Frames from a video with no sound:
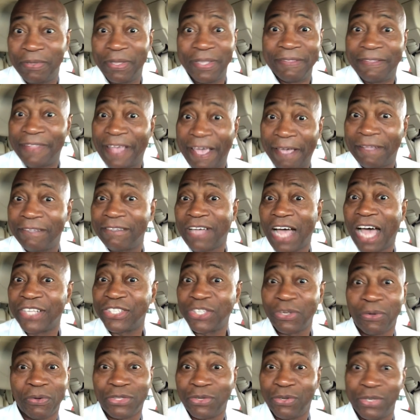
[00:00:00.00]
negative
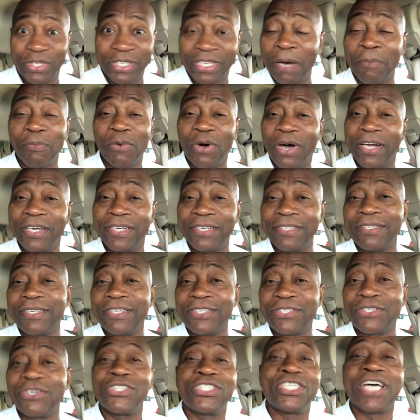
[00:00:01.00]
consequence on someone.
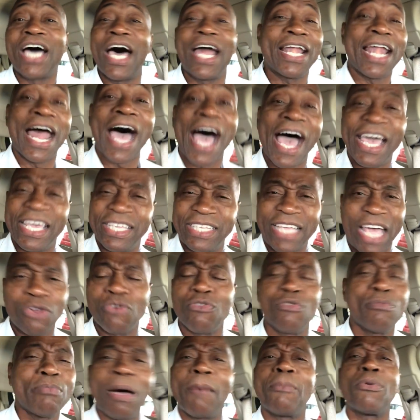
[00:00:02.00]
So John lies. I
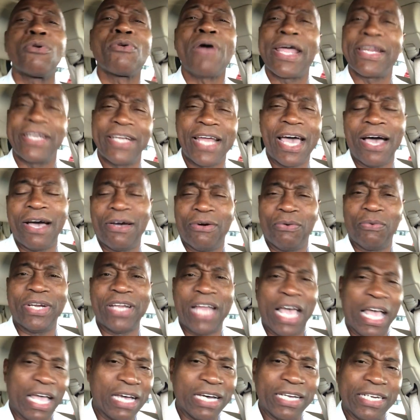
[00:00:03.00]
don't remember right now where
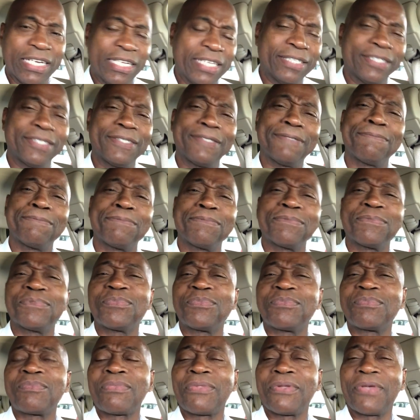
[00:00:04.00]
that gun is.
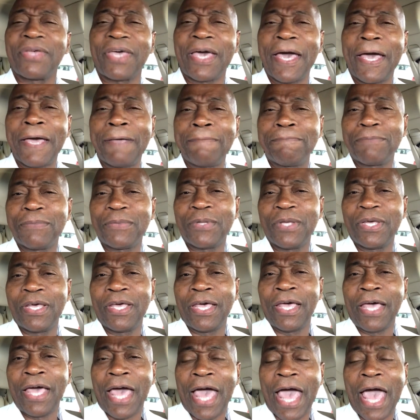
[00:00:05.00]
Okay?
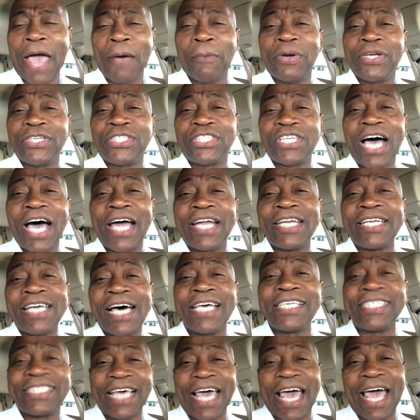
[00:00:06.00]
And when John
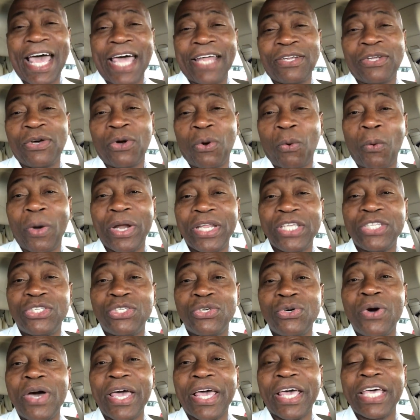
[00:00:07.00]
does that, what he's
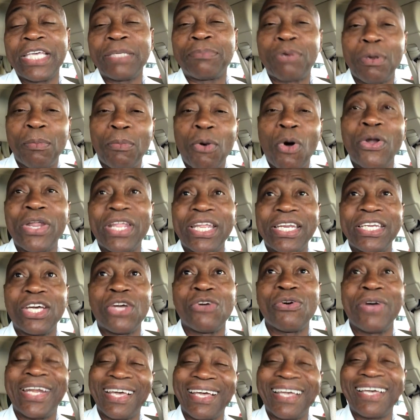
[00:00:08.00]
doing is promoting the
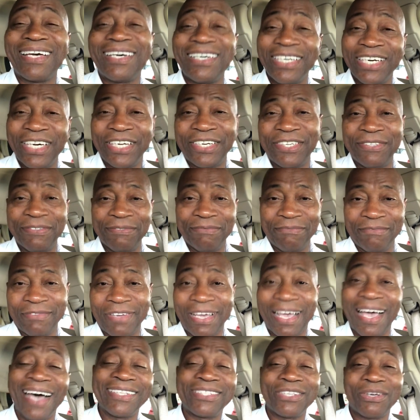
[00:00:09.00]
greater good,
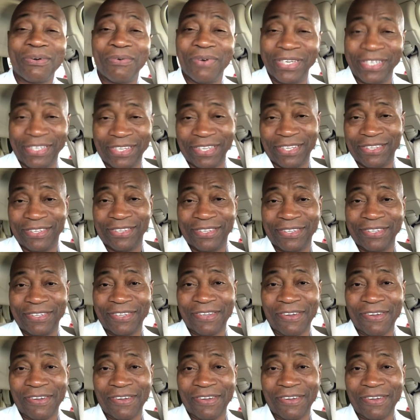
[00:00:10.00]
the consequences,